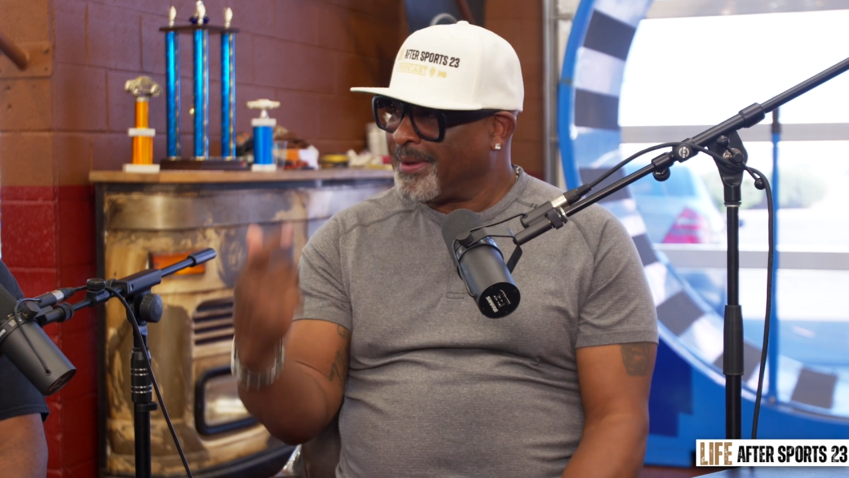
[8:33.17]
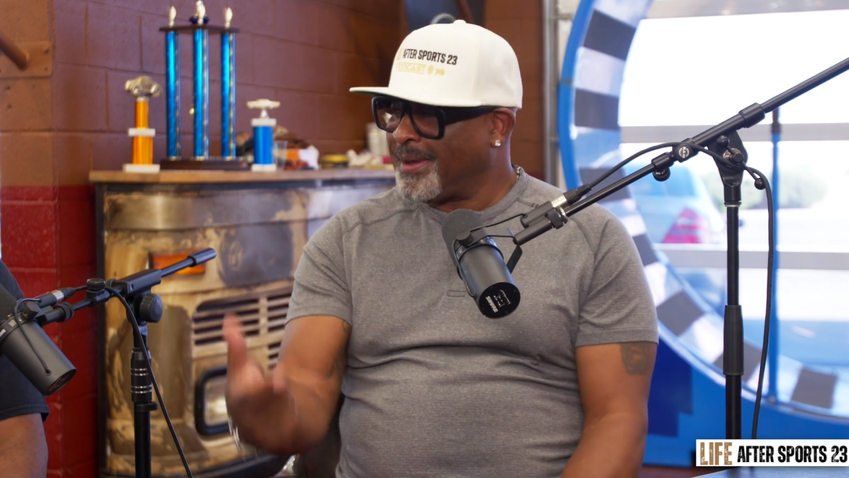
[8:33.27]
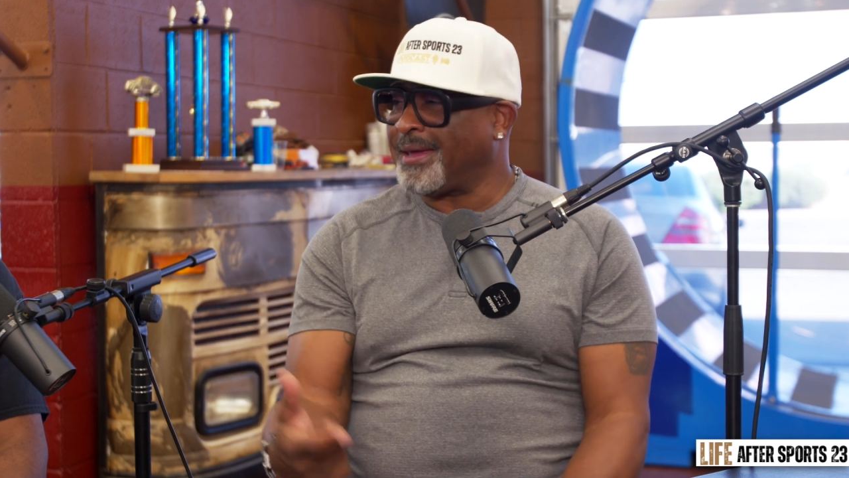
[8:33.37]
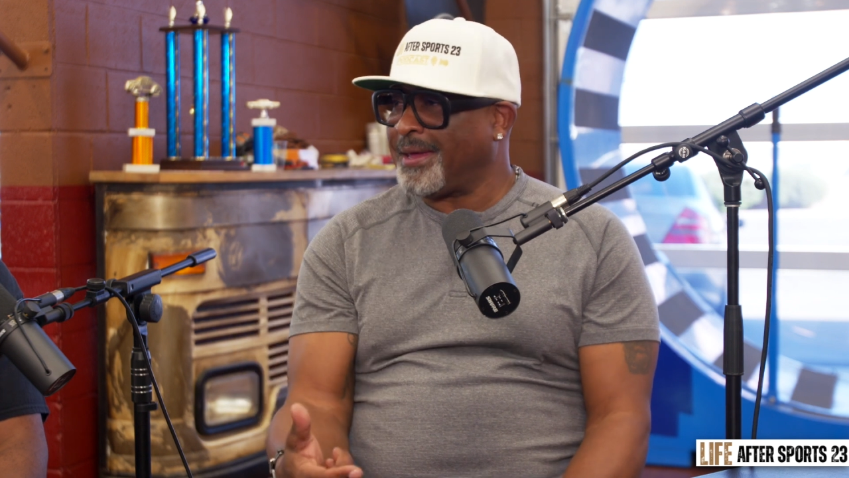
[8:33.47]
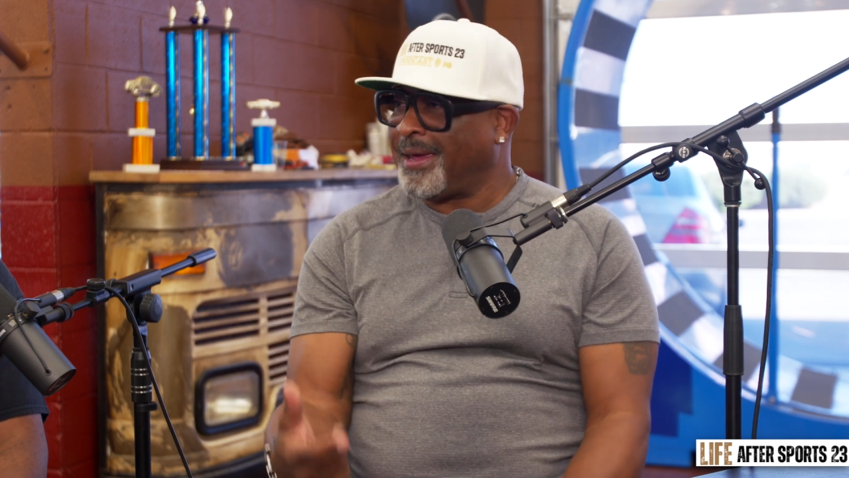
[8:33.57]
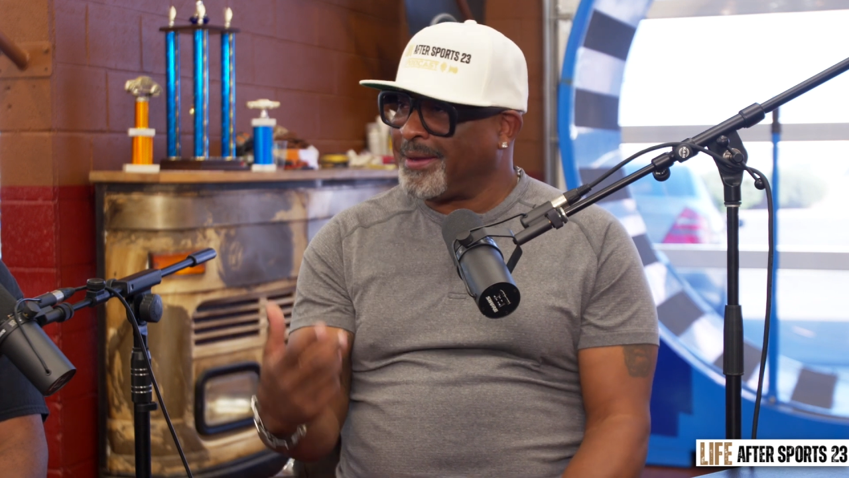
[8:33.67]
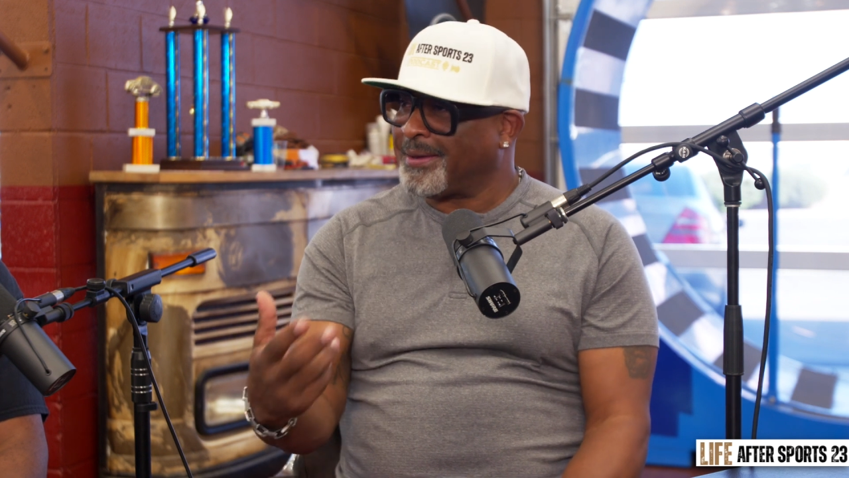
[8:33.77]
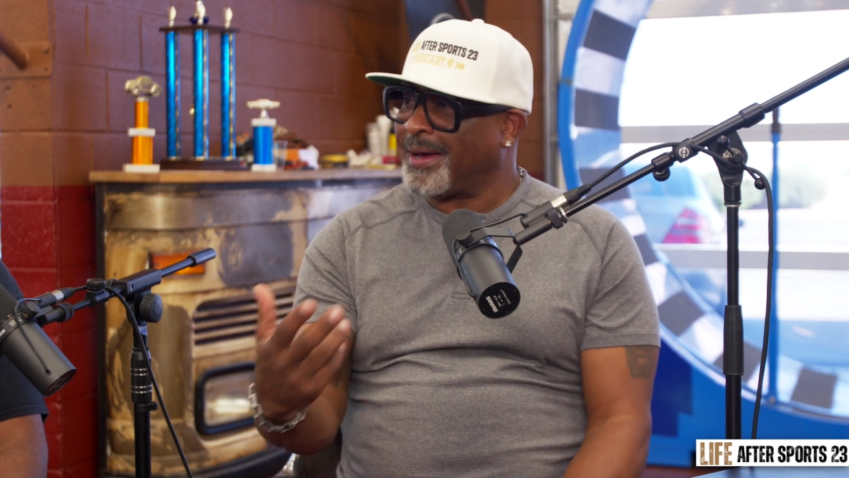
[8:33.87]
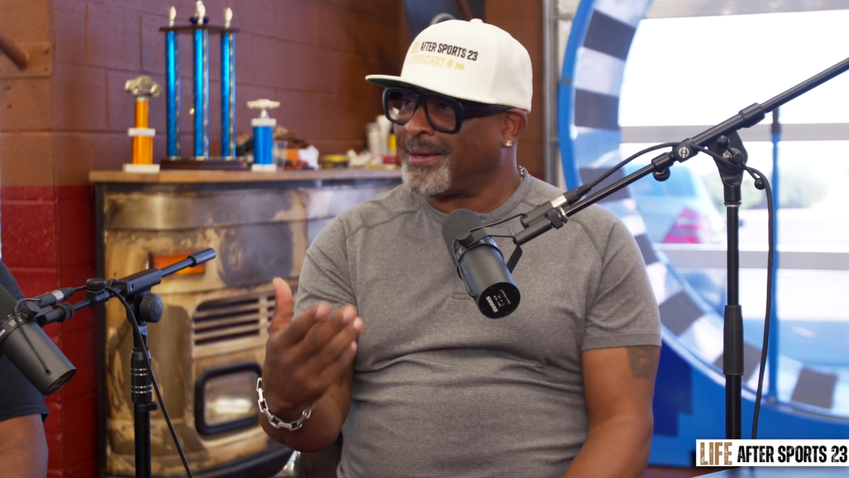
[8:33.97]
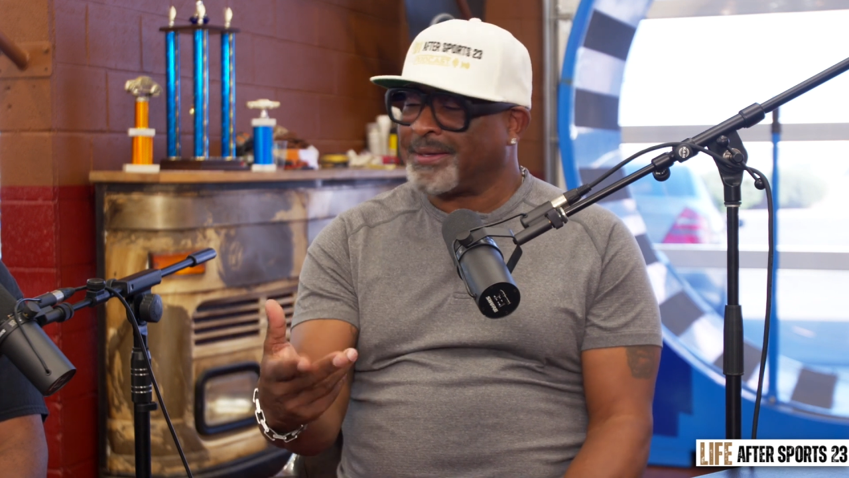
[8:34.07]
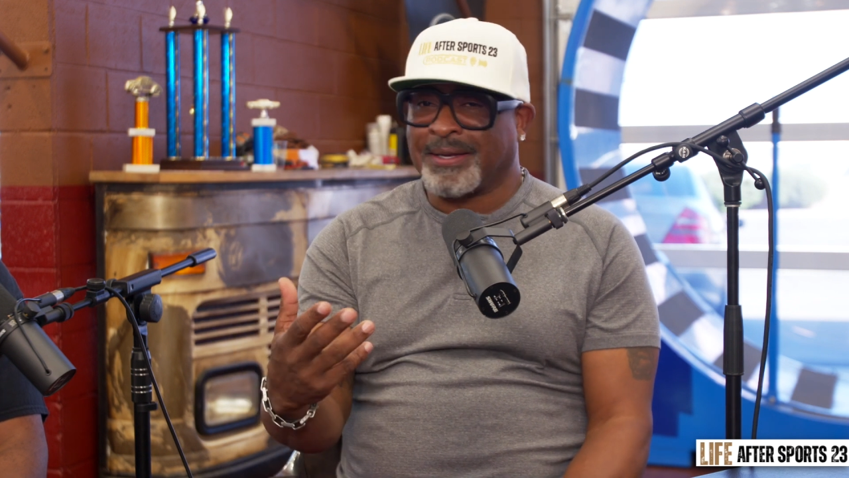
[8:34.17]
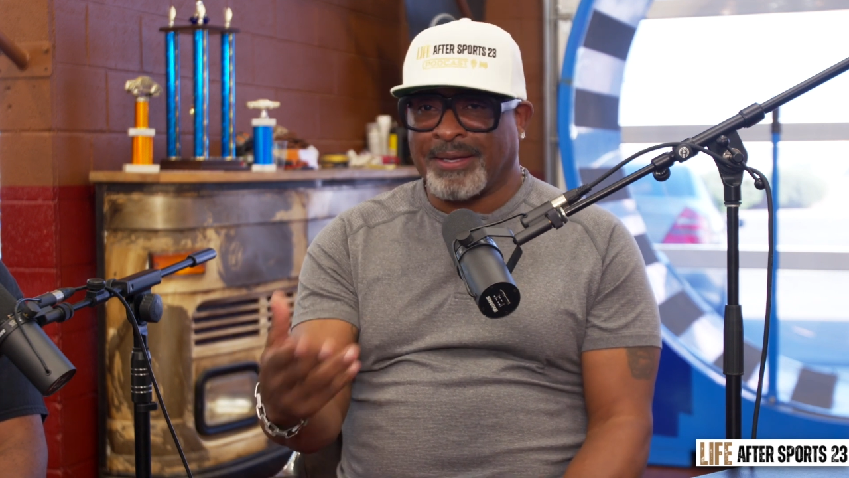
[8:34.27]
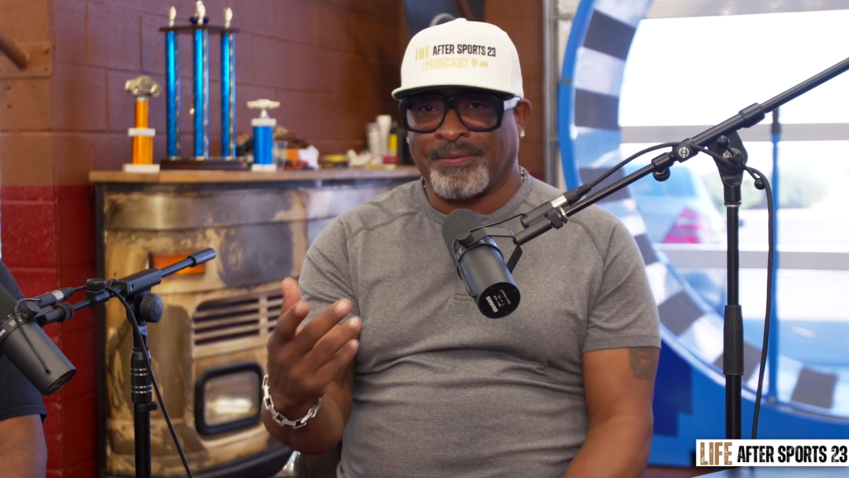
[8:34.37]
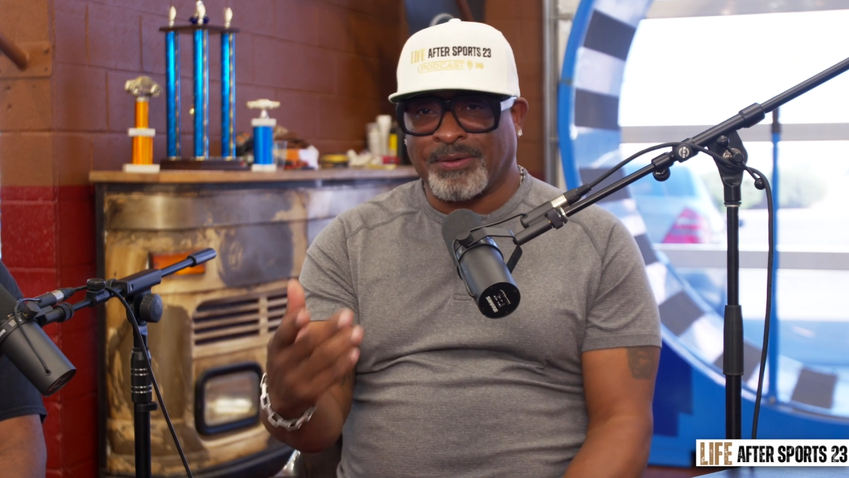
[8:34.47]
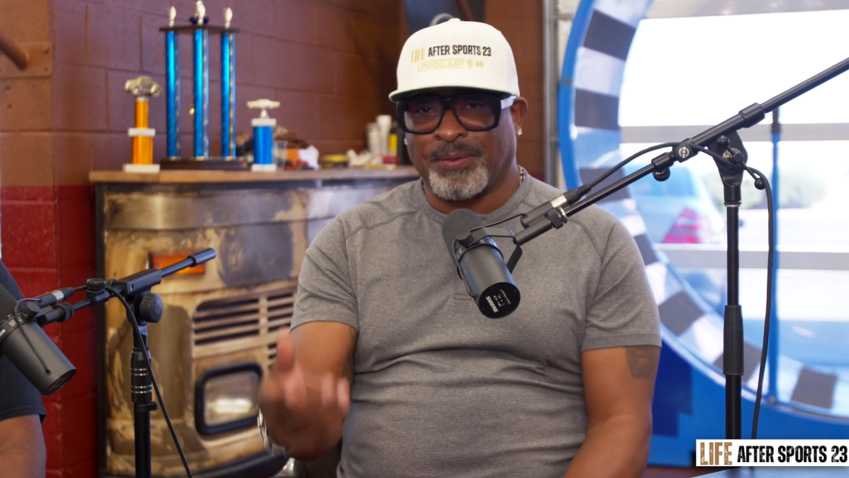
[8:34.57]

at 8, 9, 10, 11,